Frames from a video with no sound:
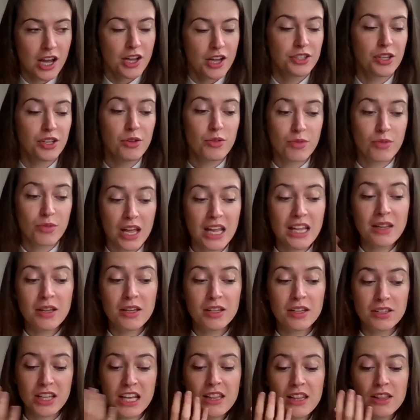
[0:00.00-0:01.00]
So in
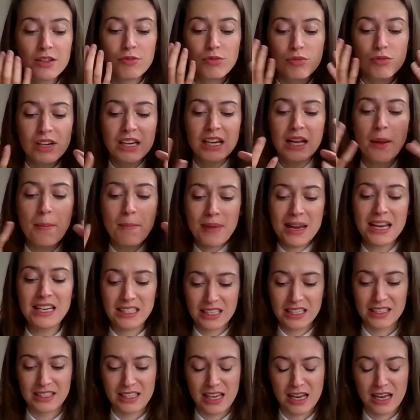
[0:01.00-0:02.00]
the really
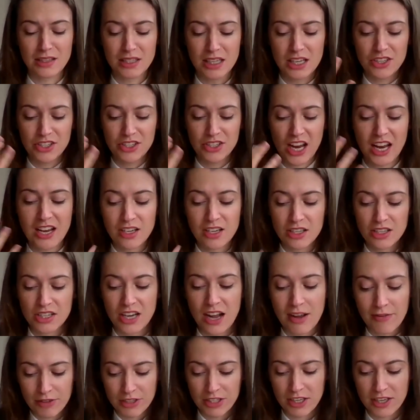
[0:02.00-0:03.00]
immediate sense, it changed
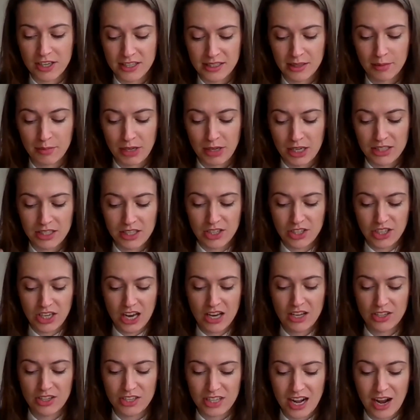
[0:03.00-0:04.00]
advertising because it
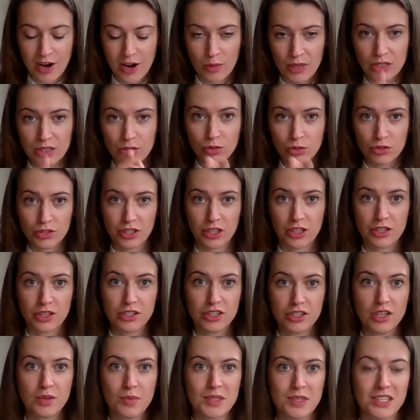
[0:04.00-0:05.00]
changed how we talk to
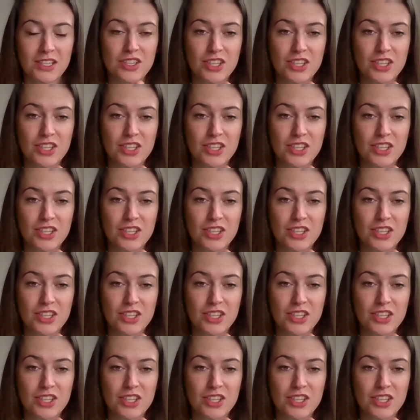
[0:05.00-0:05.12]
consumers.